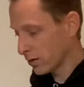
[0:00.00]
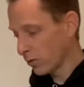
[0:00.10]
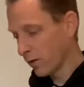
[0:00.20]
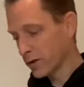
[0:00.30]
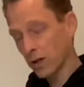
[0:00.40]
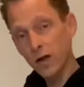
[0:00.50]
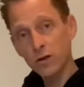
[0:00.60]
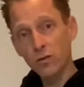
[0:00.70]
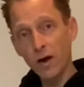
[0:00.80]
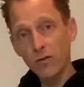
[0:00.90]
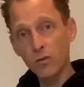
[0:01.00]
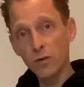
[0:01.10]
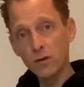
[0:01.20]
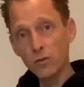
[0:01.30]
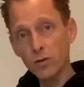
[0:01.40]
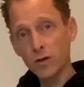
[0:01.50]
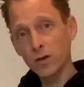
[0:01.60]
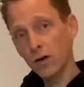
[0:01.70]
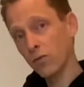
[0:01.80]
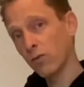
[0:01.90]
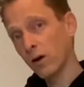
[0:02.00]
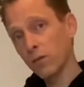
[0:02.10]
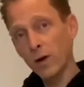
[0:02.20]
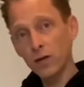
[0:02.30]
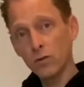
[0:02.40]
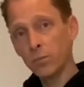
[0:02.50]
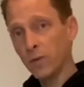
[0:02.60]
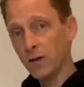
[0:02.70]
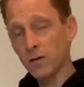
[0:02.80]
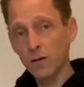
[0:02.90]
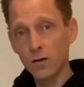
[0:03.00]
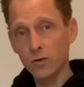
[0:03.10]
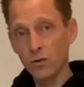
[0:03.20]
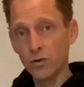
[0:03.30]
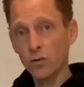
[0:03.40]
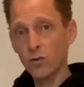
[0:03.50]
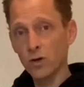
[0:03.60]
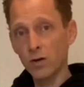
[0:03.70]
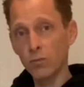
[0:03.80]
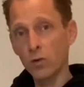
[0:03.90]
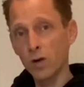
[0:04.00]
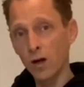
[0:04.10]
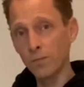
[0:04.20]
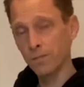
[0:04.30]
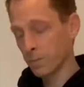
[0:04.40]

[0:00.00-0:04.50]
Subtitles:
always nice to have it with you instead of running back to the pit, so you lose a lot more time.